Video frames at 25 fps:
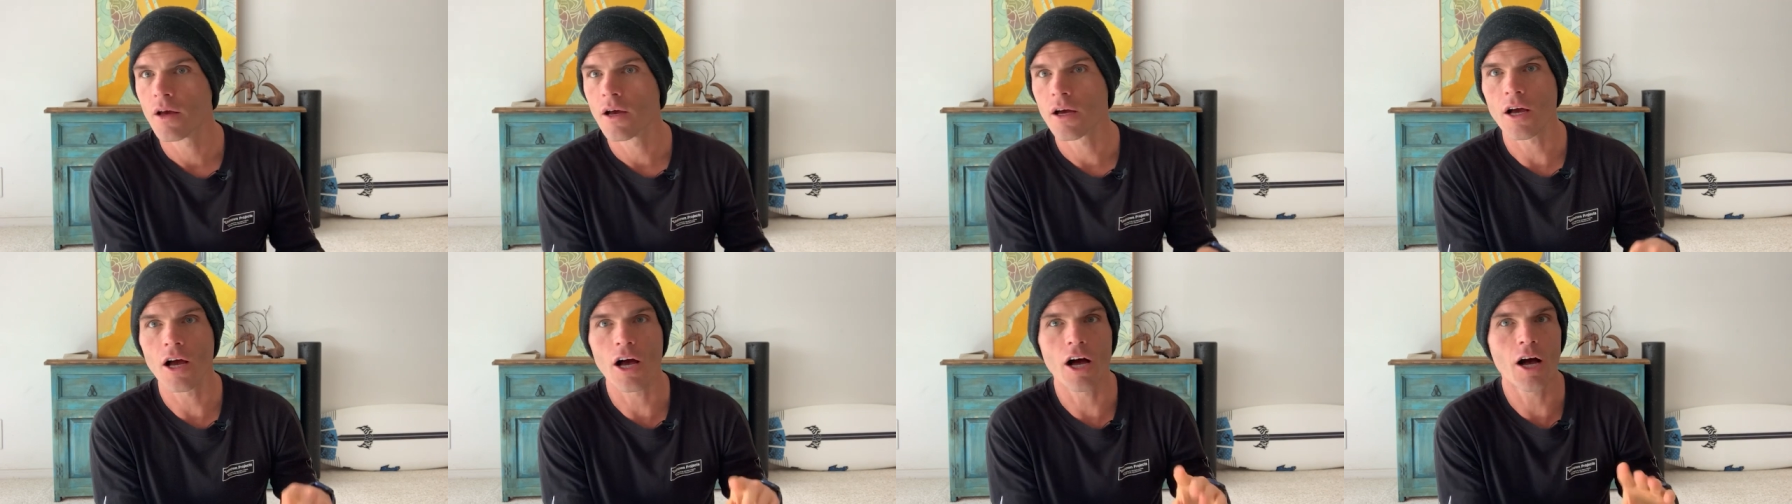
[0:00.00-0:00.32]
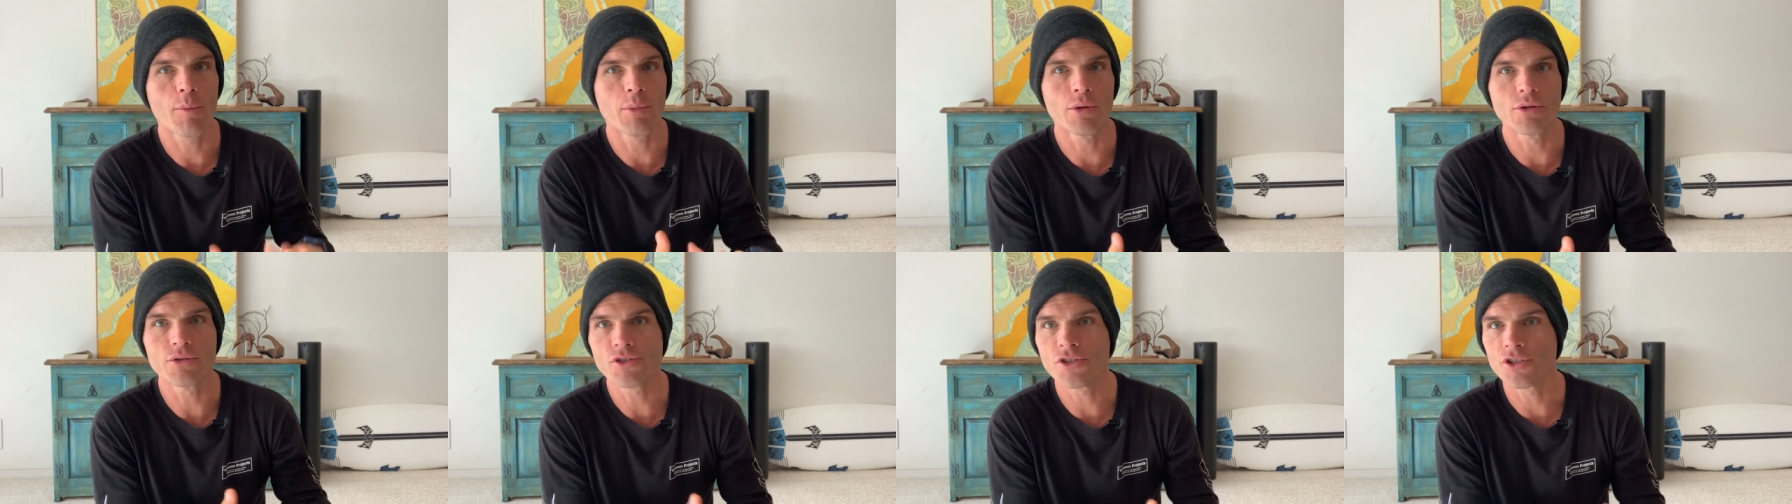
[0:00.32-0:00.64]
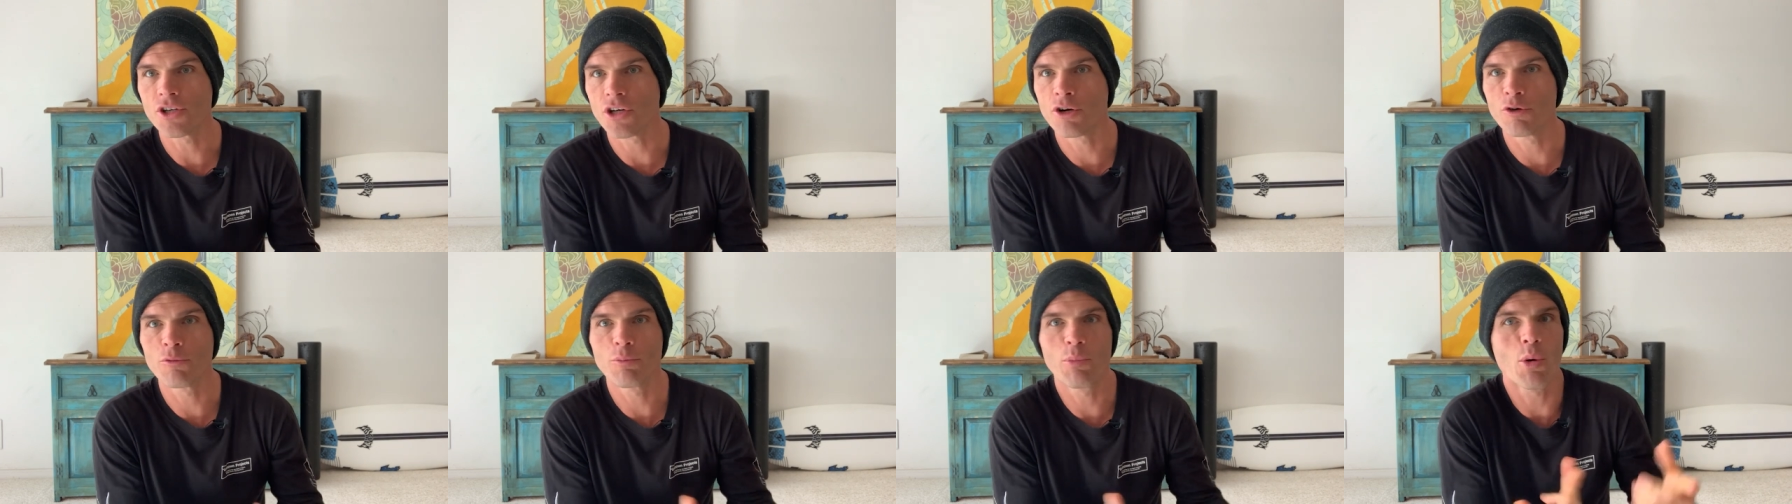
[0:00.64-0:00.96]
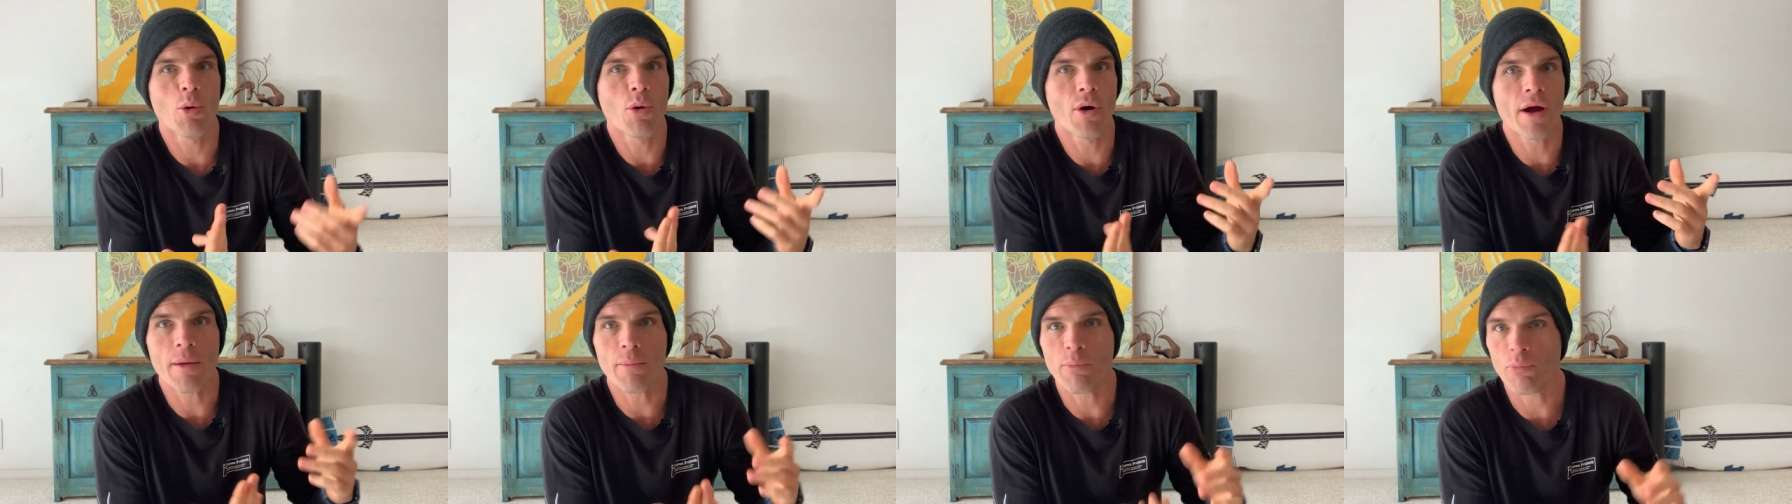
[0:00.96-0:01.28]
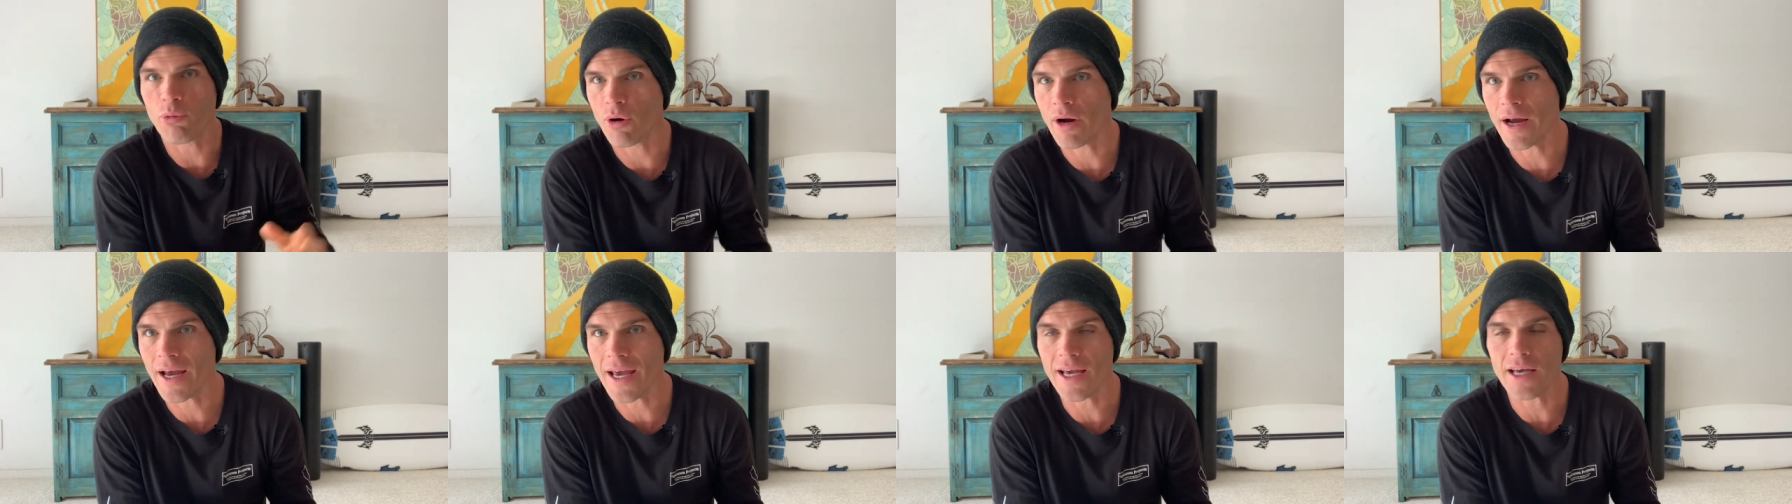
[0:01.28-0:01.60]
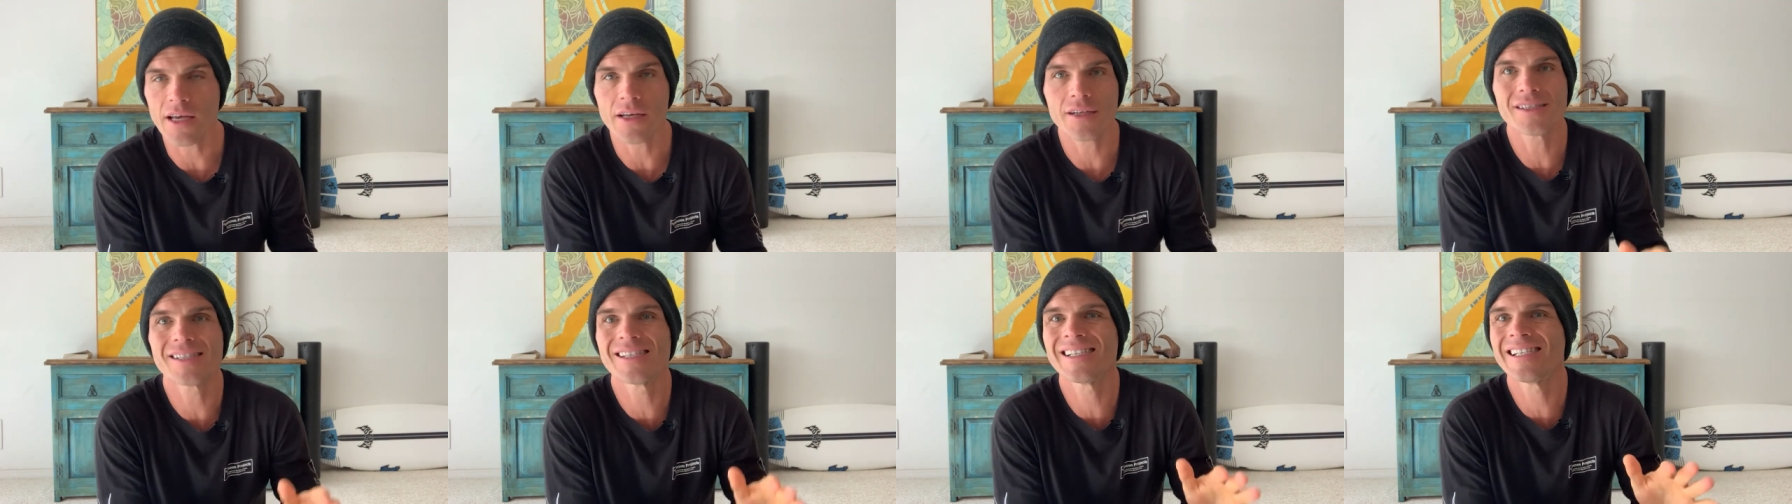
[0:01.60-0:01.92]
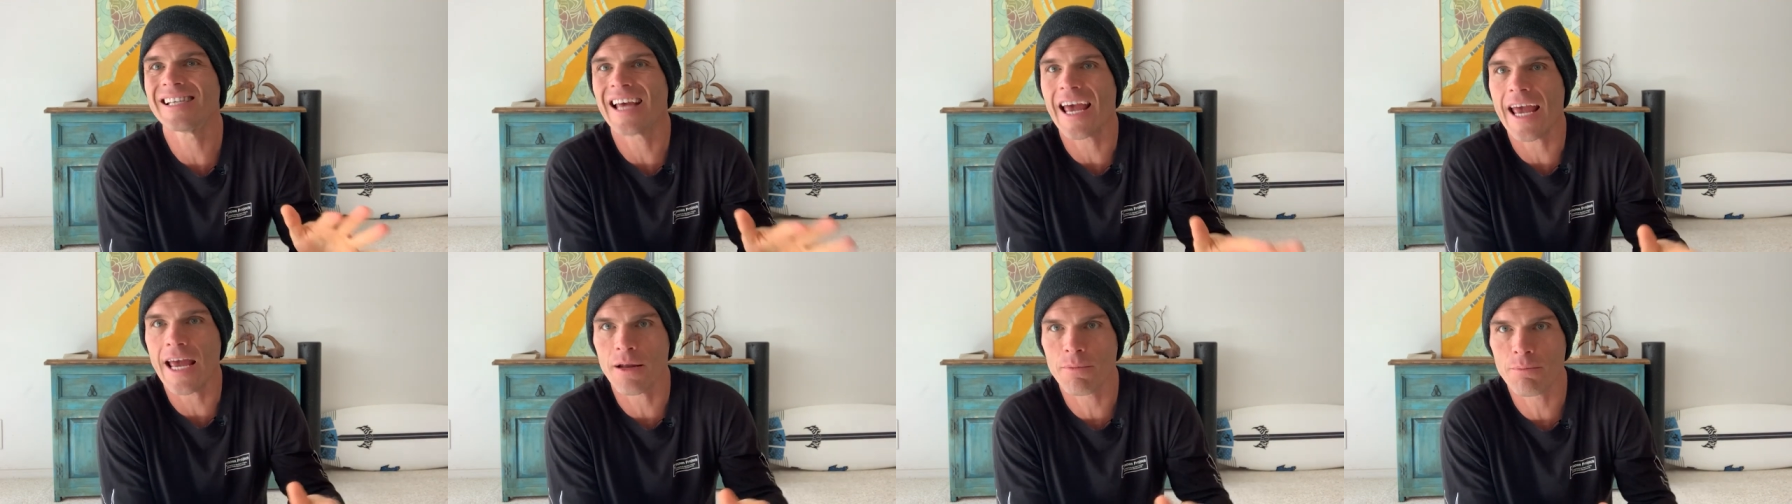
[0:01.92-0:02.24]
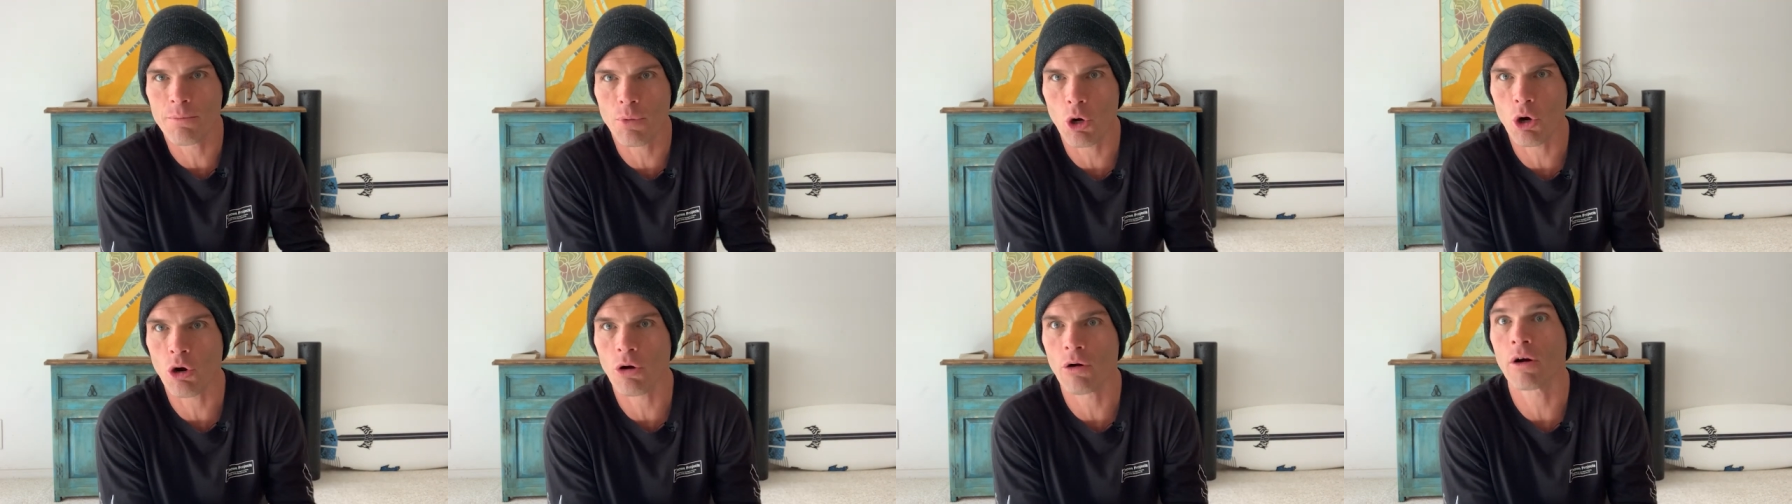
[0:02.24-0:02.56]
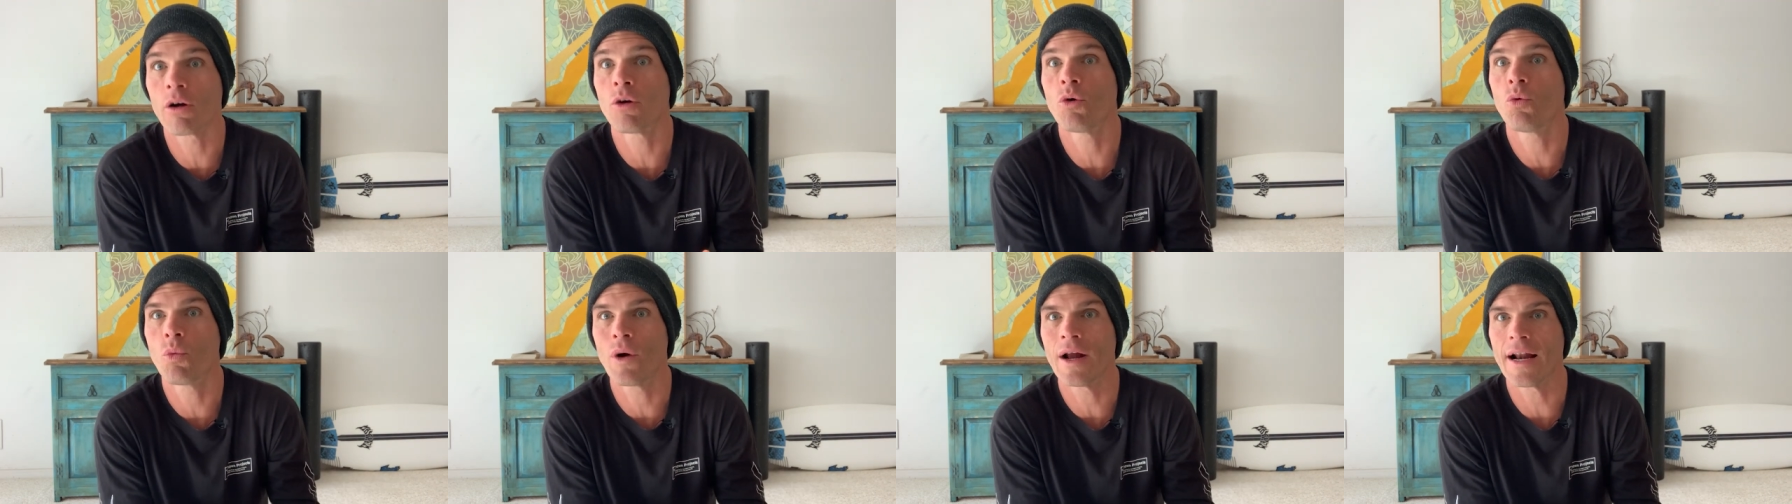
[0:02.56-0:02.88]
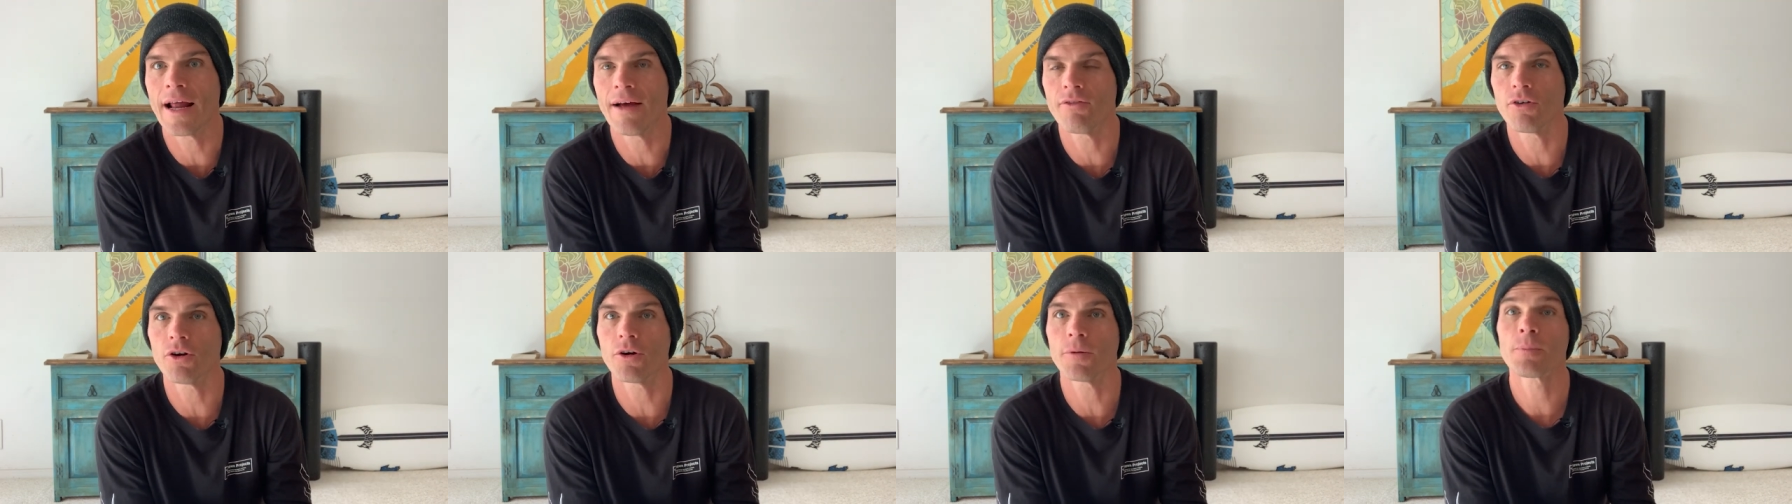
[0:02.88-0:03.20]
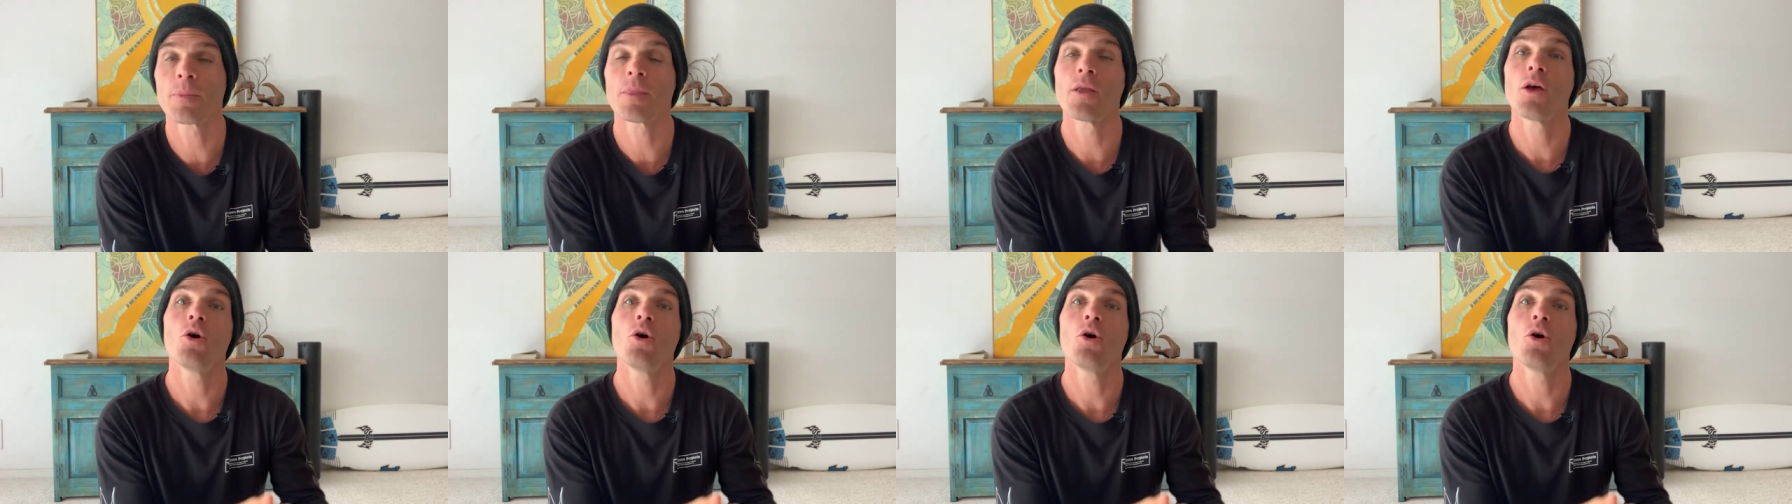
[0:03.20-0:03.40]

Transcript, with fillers: cobblestone, point break, sandbar, whatever.